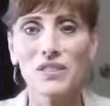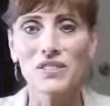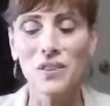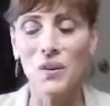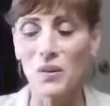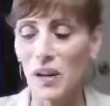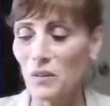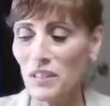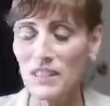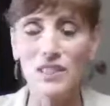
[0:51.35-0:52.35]
So I
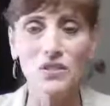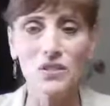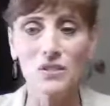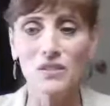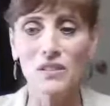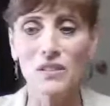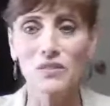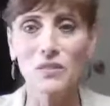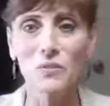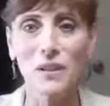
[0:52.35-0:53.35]
want to teach you a
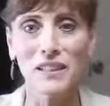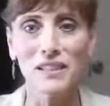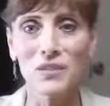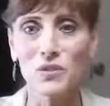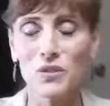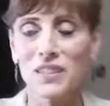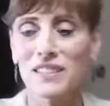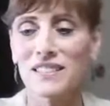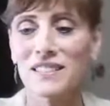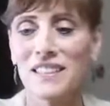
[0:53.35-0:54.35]
few of my little
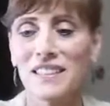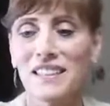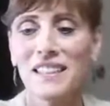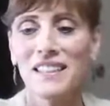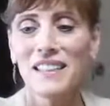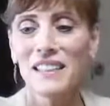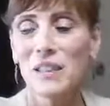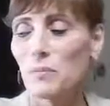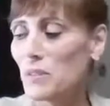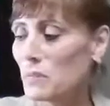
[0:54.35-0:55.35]
tricks to
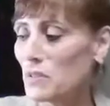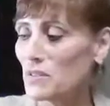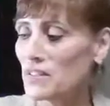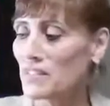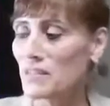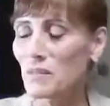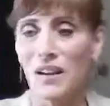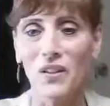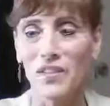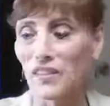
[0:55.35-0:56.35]
keep the immune system
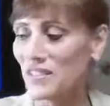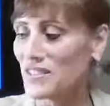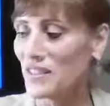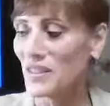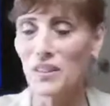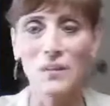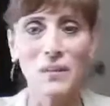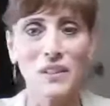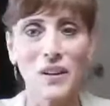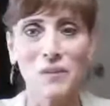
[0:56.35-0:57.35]
healthy. So here we
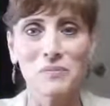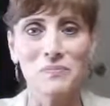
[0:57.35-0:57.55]
go.